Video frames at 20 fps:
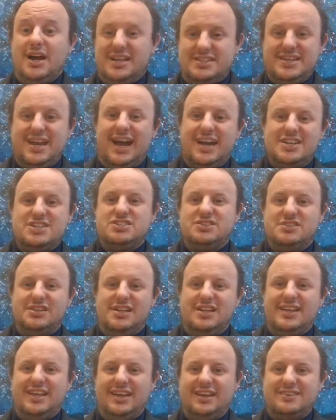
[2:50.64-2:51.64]
attached to
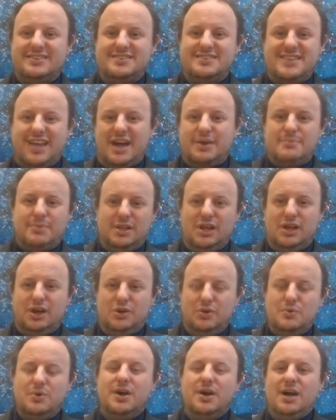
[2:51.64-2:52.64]
the links down
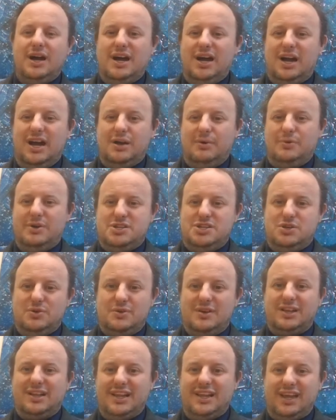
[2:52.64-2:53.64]
below, which
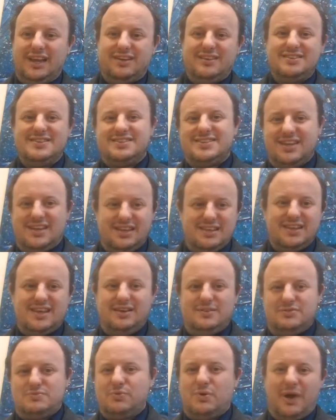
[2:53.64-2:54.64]
you can click and see
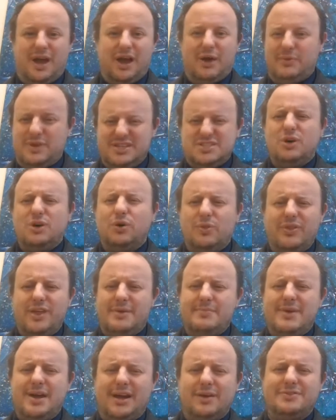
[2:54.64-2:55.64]
that's how we told
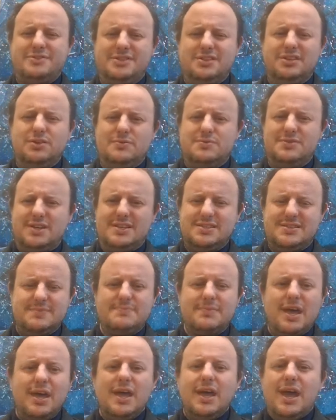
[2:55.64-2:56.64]
them how to use it.
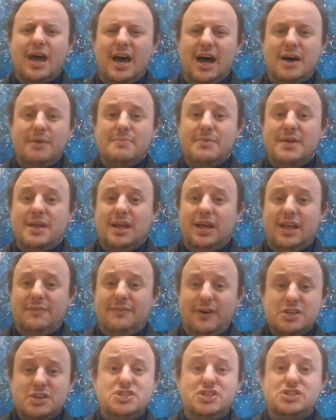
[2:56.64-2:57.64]

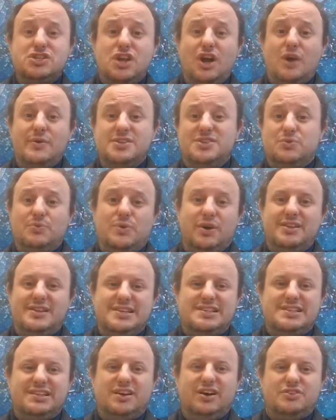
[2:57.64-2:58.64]
If I just go into one
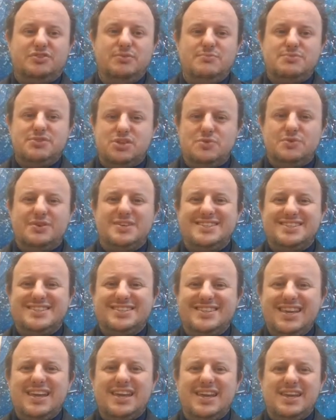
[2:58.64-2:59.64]
of these classrooms, you can
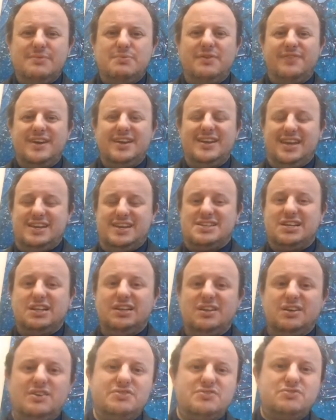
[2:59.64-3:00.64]
see within each
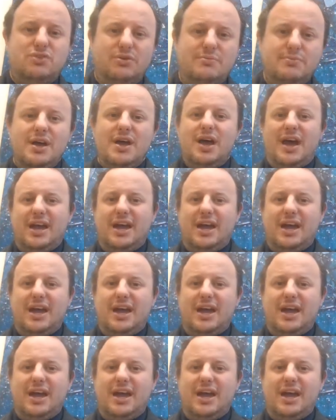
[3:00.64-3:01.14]
classroom